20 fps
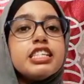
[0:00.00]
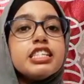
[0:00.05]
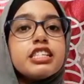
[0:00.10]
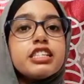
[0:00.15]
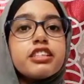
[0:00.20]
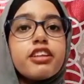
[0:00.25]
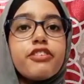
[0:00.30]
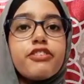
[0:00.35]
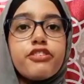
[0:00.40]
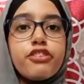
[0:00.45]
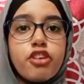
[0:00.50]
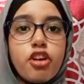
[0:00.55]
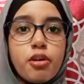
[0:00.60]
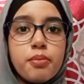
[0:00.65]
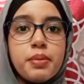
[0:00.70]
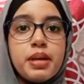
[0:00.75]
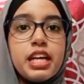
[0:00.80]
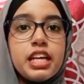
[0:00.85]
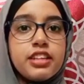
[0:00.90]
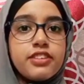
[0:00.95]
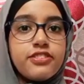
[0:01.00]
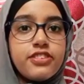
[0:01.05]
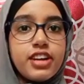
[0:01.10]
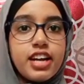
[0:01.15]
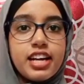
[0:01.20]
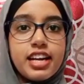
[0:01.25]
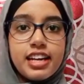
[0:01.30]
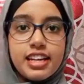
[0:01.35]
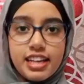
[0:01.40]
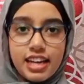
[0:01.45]
is from
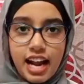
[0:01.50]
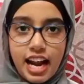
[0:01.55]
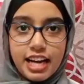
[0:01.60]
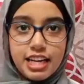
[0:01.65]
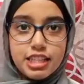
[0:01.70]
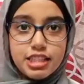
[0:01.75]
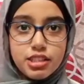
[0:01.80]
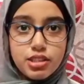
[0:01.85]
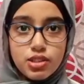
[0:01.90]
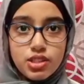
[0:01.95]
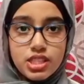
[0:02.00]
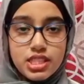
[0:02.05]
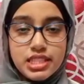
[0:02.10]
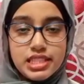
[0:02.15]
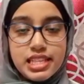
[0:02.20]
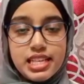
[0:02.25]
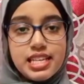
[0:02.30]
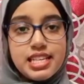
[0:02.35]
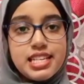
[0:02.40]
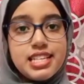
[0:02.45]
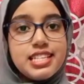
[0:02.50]
infrared light source.